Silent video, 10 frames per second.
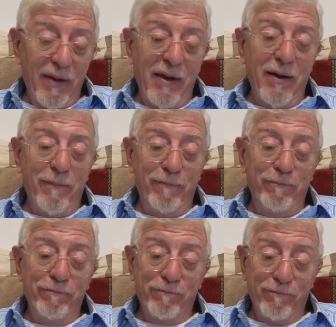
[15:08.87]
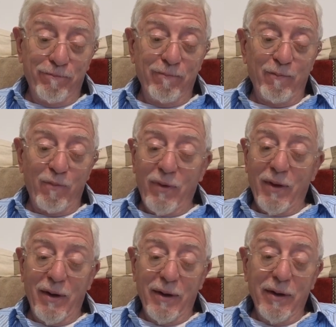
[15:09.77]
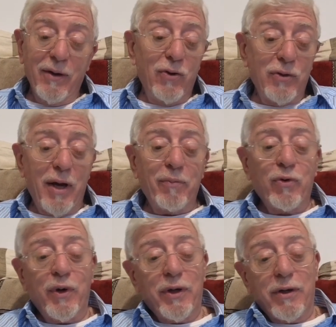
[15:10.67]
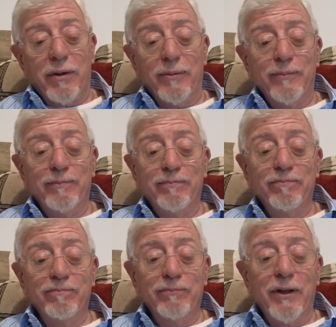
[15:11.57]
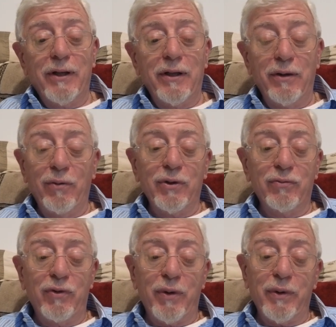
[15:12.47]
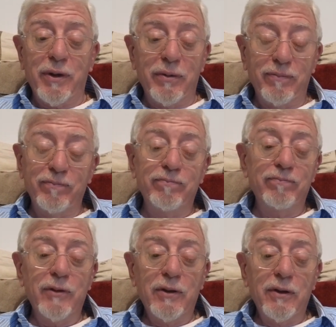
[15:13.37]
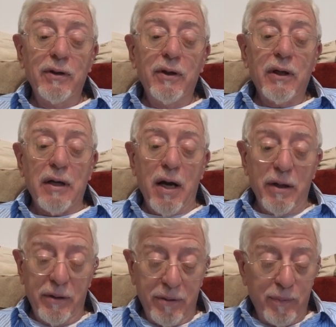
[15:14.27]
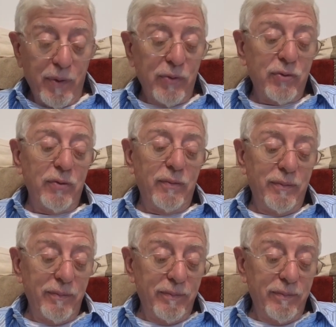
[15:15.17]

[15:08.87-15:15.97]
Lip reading: Yep. Because I'm critical. And he was very kind person.